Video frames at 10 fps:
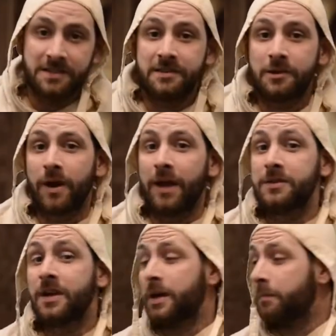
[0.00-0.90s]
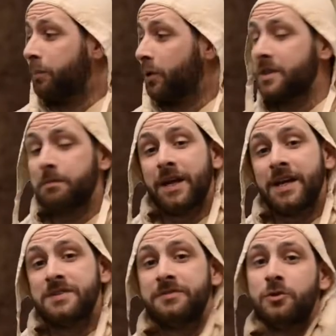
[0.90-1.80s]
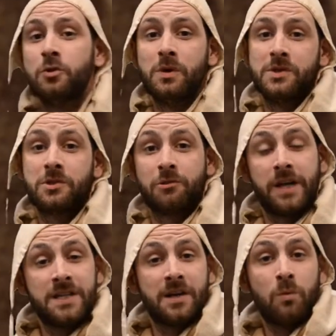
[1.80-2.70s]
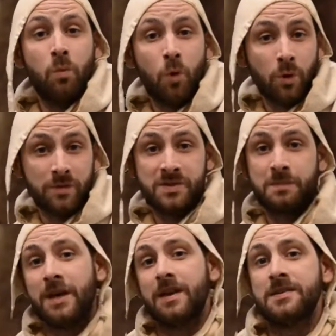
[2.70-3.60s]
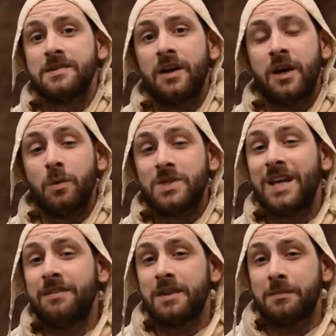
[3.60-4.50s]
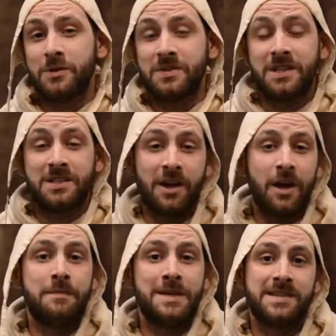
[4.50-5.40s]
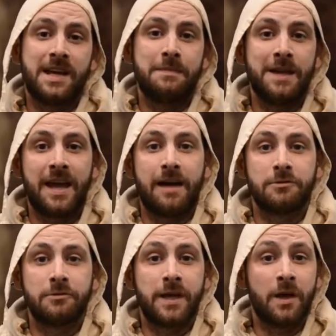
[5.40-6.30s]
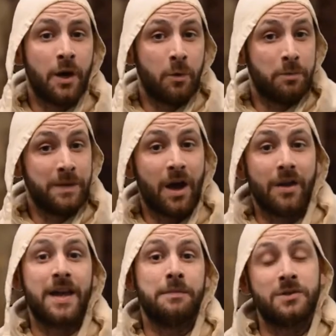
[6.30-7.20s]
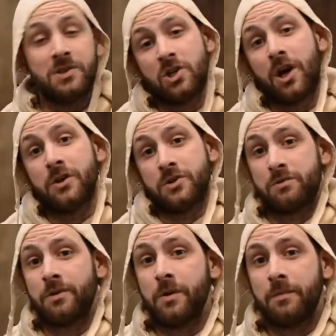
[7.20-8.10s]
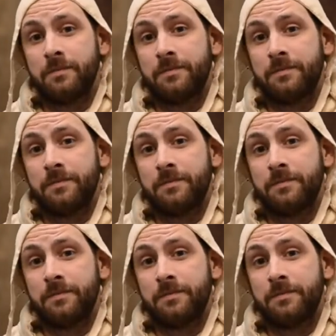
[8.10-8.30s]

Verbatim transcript: into the ground and point the blades forwards, creating a wall of spears which even the most determined enemy cavalry would be unable to charge through.